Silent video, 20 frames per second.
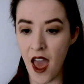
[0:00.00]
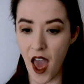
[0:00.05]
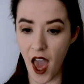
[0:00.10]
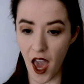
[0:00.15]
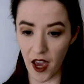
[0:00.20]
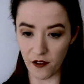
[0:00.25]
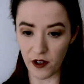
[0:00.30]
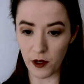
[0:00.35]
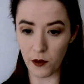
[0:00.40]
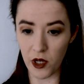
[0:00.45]

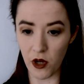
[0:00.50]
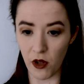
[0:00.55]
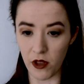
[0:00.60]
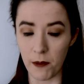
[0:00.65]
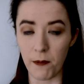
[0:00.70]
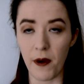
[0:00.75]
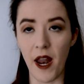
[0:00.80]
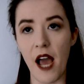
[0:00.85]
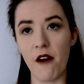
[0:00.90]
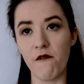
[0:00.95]
everyone on the
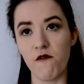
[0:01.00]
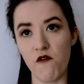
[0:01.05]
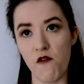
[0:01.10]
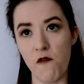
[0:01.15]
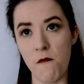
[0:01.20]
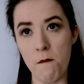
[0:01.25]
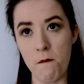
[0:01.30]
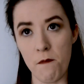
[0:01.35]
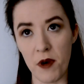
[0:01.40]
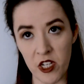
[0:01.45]

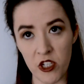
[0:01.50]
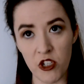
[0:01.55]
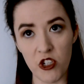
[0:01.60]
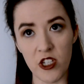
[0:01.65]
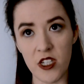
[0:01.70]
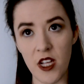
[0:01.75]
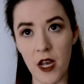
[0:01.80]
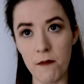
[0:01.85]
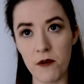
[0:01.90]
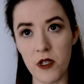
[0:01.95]
platform
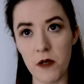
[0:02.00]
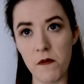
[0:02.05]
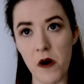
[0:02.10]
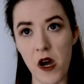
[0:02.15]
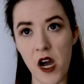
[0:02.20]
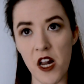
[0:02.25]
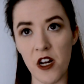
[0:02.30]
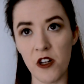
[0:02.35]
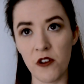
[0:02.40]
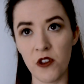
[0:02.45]
bunches up to
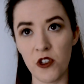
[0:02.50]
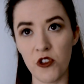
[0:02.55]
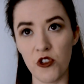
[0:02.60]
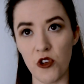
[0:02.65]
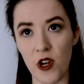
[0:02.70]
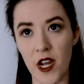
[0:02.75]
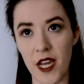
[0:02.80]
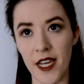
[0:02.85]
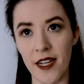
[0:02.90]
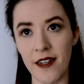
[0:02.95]
pile on the
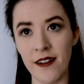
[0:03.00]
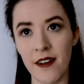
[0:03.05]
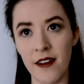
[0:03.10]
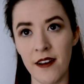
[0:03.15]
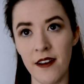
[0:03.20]
train,